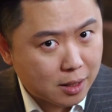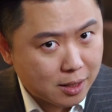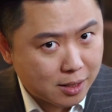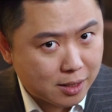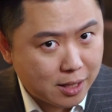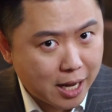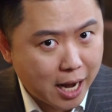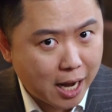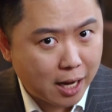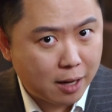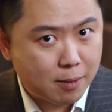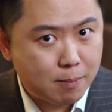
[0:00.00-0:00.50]
Does
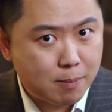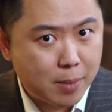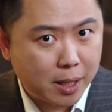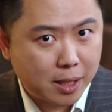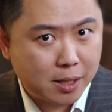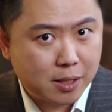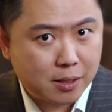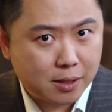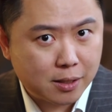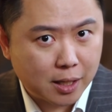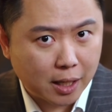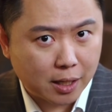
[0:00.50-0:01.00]
that
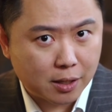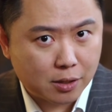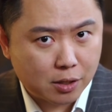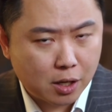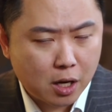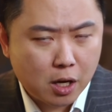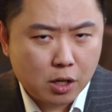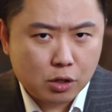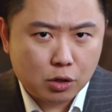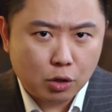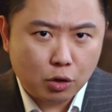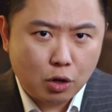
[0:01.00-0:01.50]
make sense?
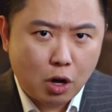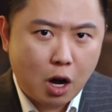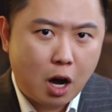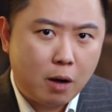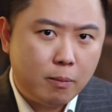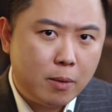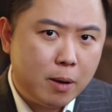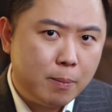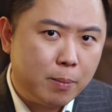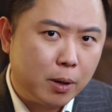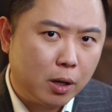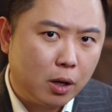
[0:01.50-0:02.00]
So
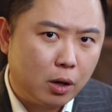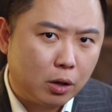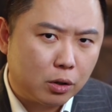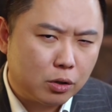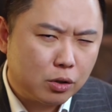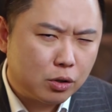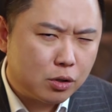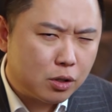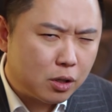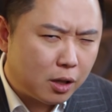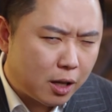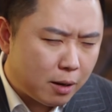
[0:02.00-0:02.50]
comment below
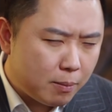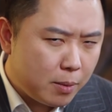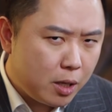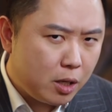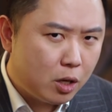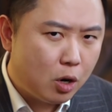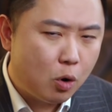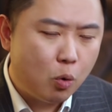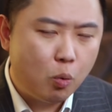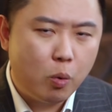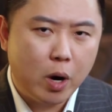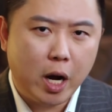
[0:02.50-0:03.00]
to let me
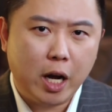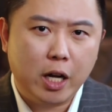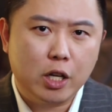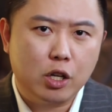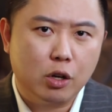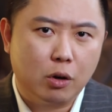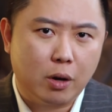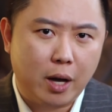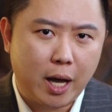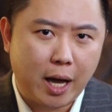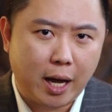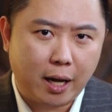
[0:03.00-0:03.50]
know where
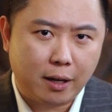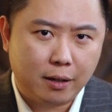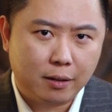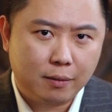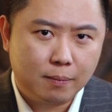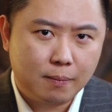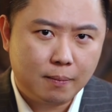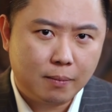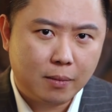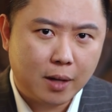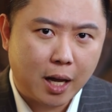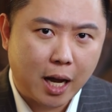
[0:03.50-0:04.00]
you're at.
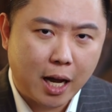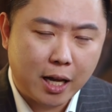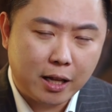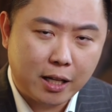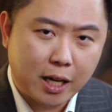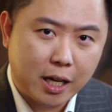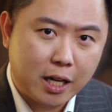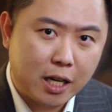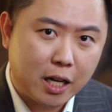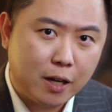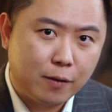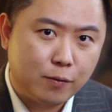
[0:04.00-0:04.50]
And
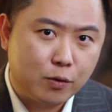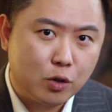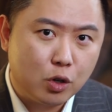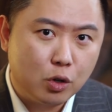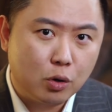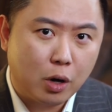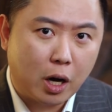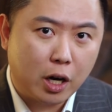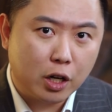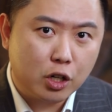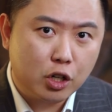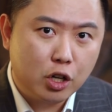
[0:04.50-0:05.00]
then if you
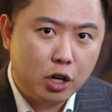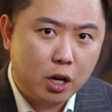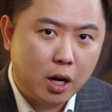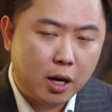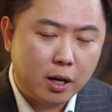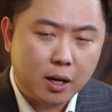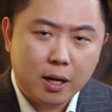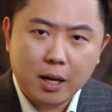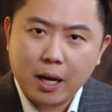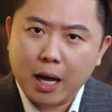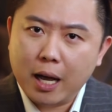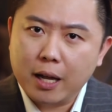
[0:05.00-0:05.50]
are
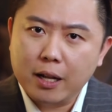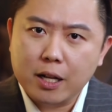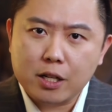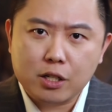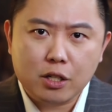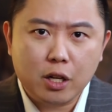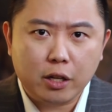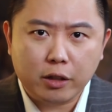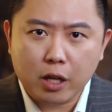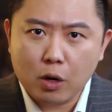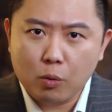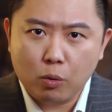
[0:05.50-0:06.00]
good, and there's
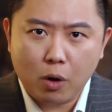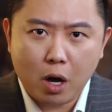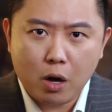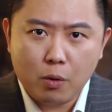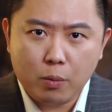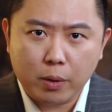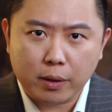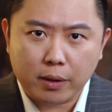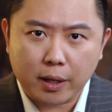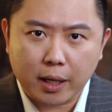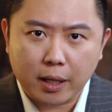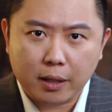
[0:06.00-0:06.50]
nothing wrong
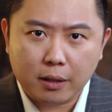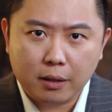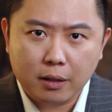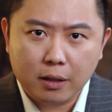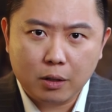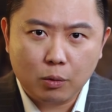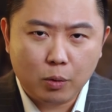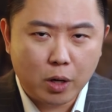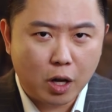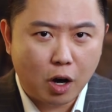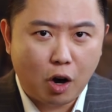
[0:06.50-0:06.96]
with it, we